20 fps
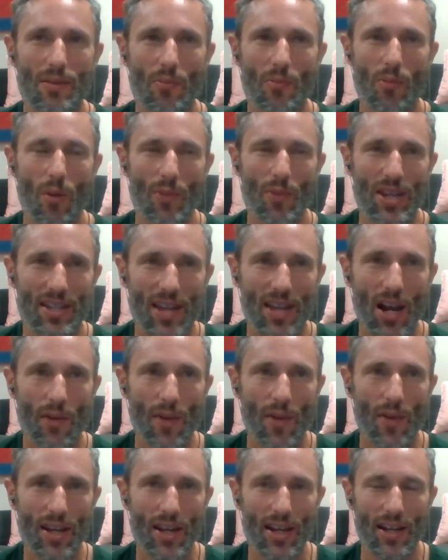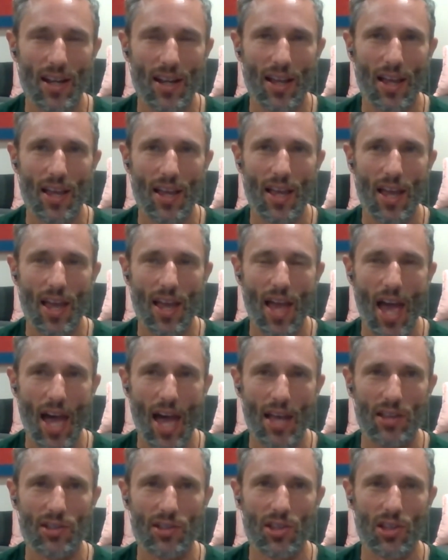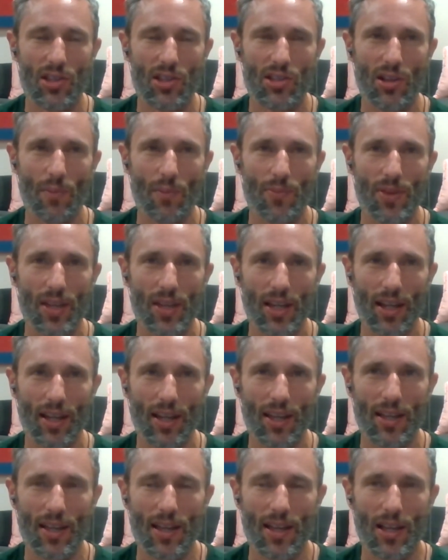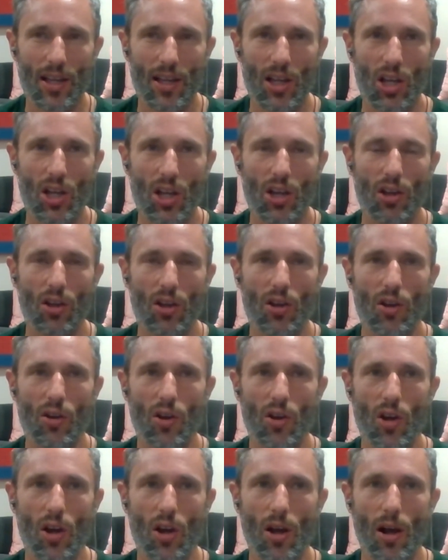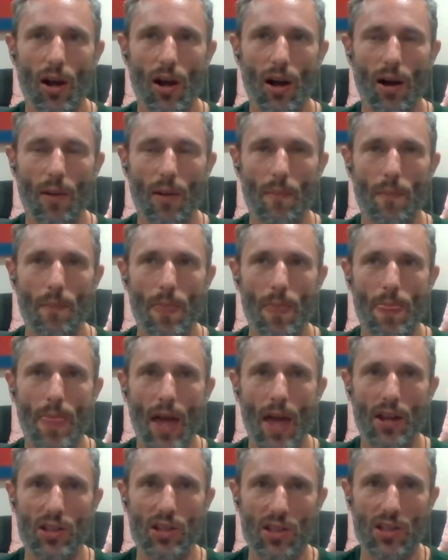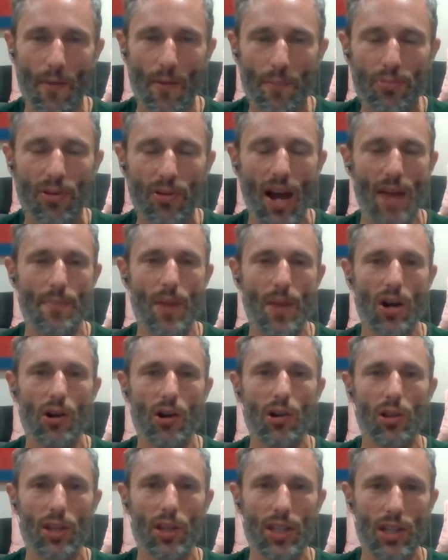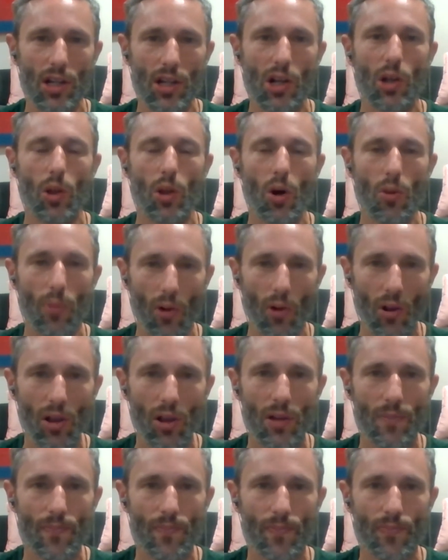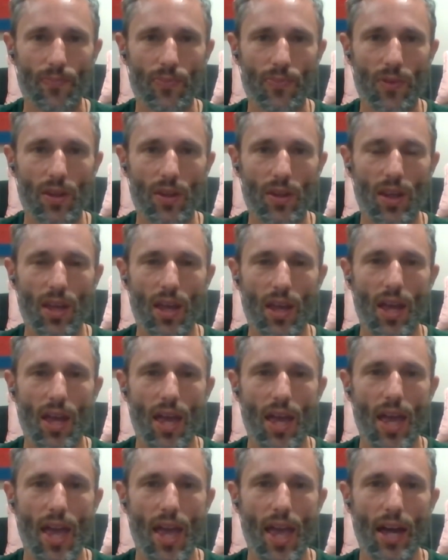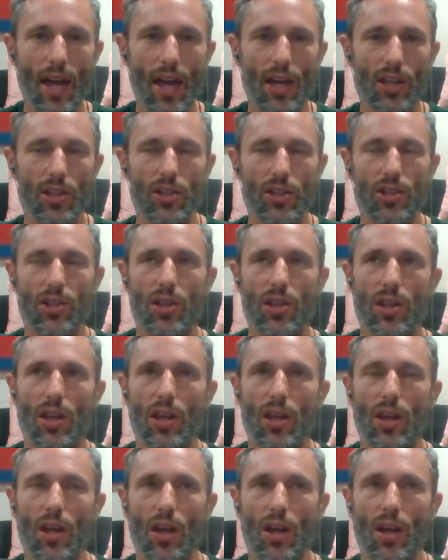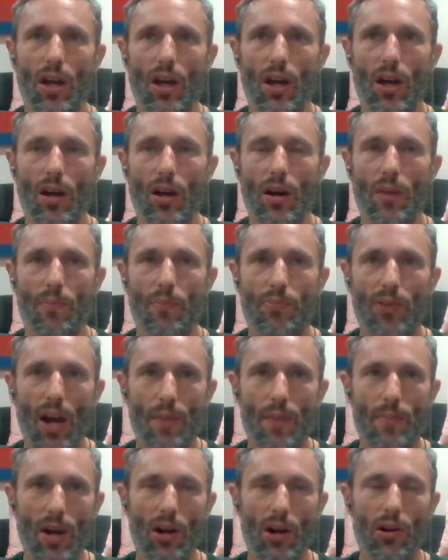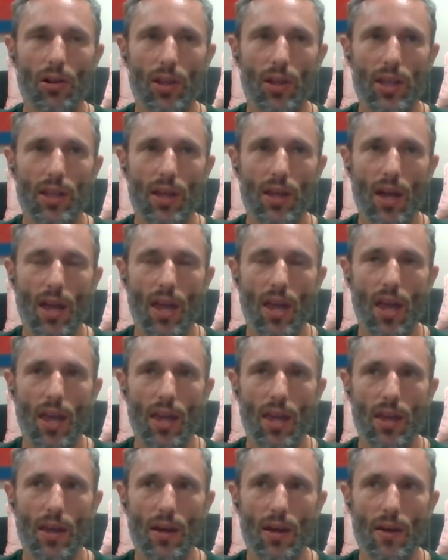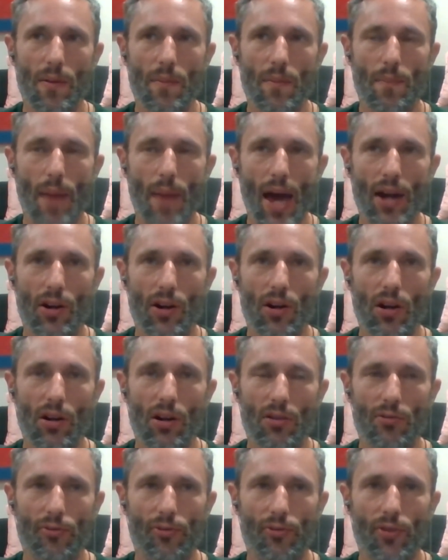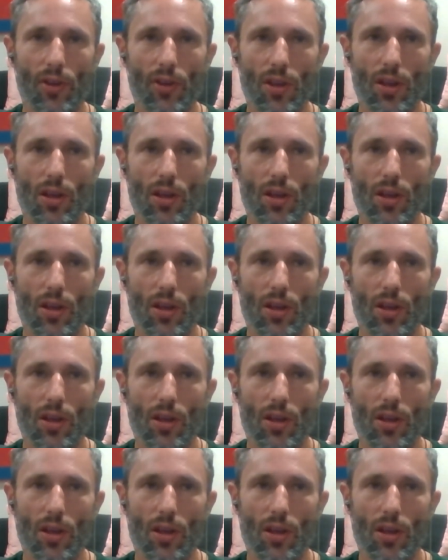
When we narrate it as something that is primarily global and primarily a matter of